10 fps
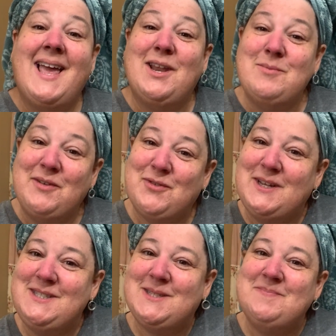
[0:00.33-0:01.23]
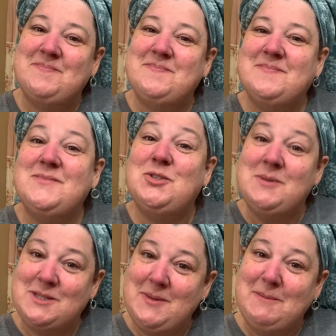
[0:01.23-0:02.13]
Hello, my friends. Did you
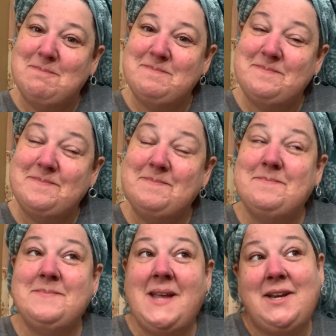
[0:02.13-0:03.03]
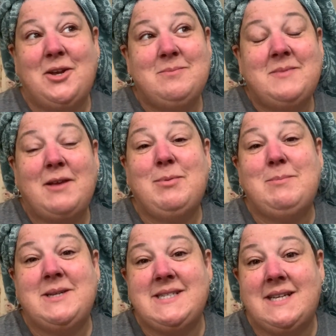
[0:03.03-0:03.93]
miss me? I know, I've
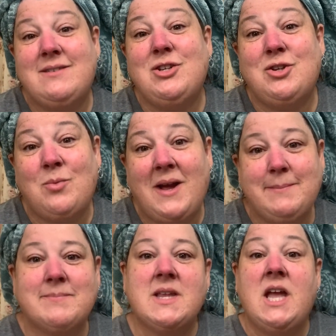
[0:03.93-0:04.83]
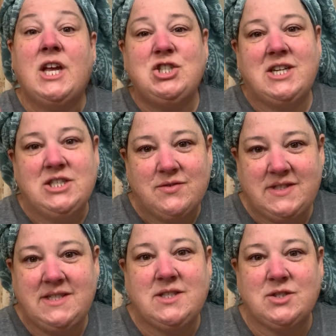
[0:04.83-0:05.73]
been busy. You know why? Change of
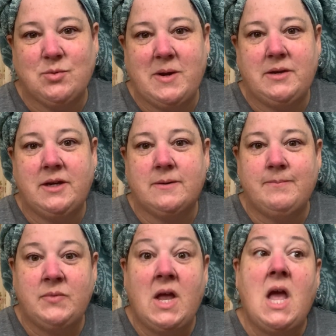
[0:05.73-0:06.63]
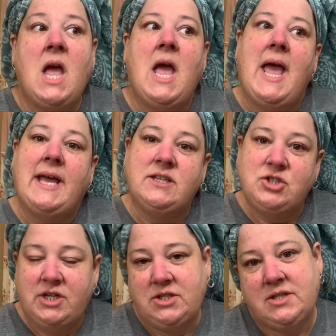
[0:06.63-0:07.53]
seasons around here. Had to
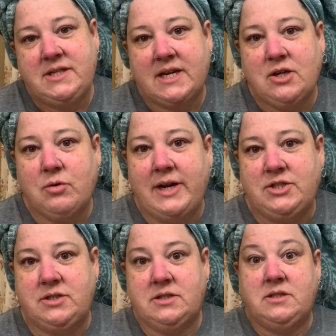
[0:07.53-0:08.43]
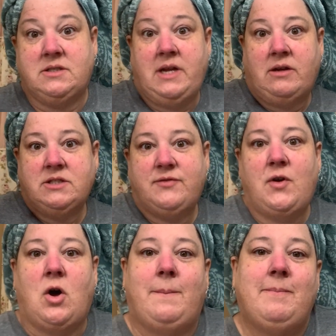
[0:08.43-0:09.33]
change the decorations because now it's
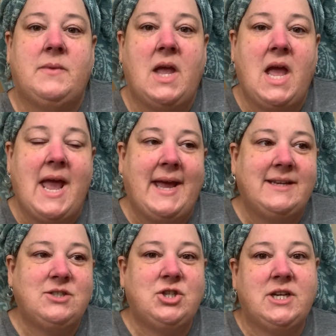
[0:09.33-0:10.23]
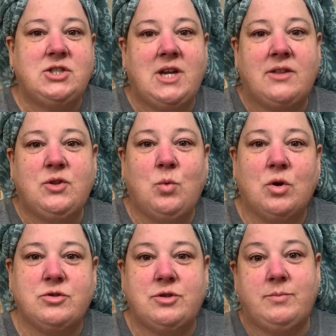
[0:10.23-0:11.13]
fall. Had to change out the
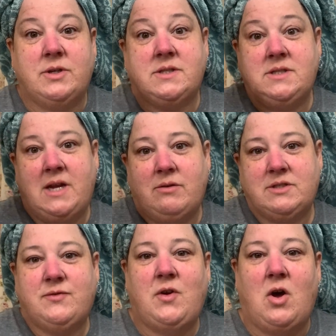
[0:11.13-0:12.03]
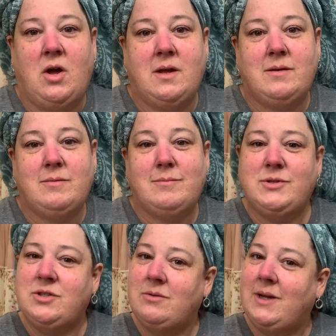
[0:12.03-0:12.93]
wardrobe because now it's fall.
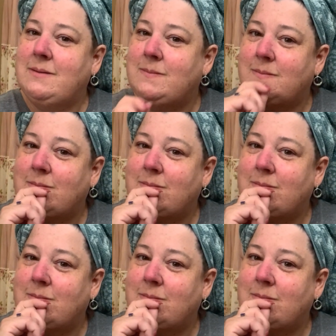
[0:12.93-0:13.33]
But you know what?